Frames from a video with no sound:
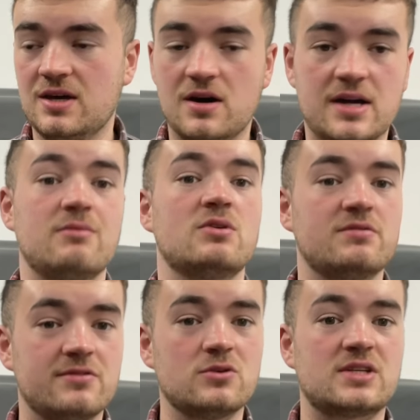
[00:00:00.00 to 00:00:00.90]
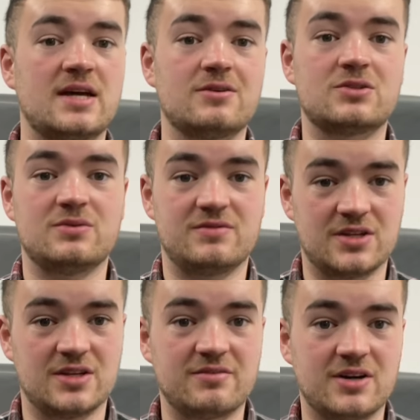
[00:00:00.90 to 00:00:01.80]
okay, we've got 4 sales, we've
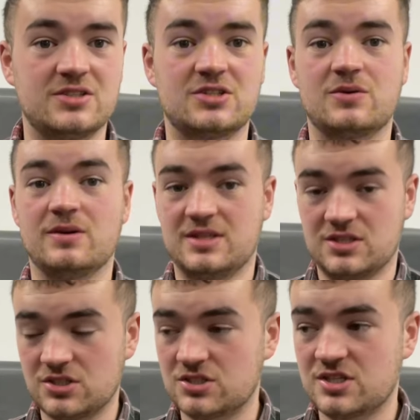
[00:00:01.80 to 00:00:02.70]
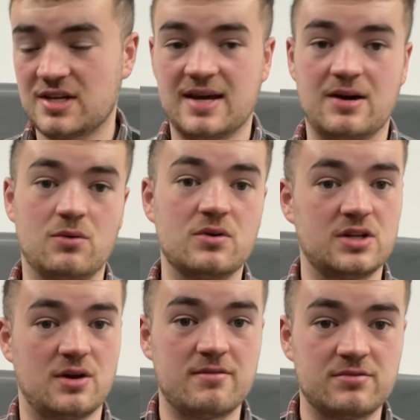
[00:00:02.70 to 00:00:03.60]
done another £100. Let's just chill out. You
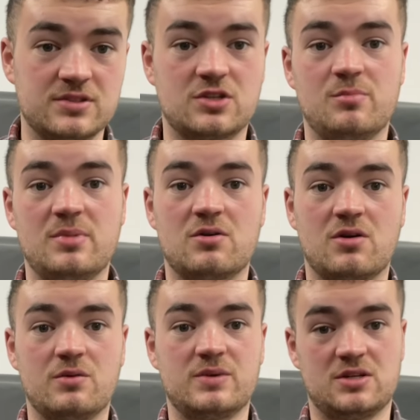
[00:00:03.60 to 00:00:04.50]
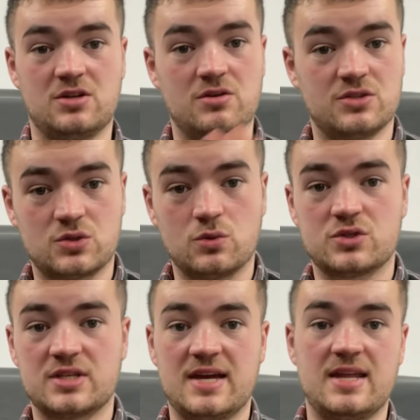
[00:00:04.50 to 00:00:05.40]
know, everything's going to be all right. We can go and
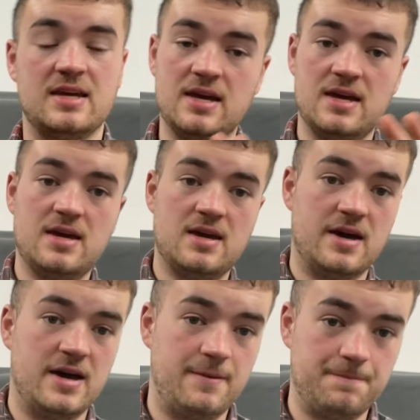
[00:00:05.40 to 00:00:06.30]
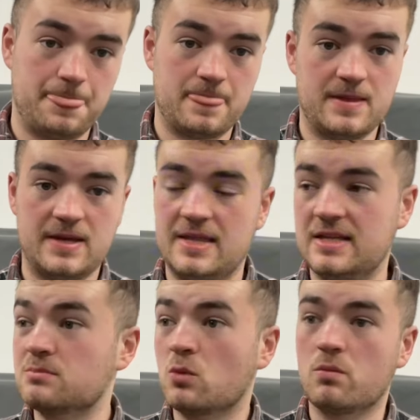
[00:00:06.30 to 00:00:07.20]
source again. And
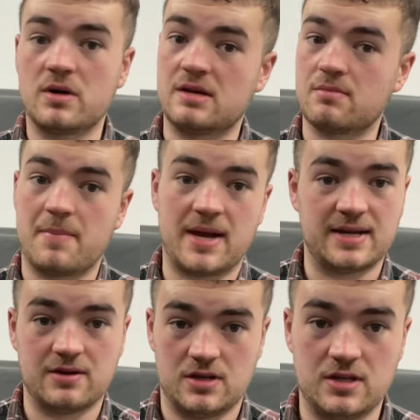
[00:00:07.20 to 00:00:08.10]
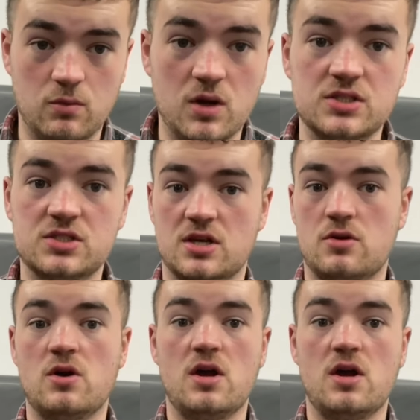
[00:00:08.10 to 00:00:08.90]
there's more money in my bank now than there was. So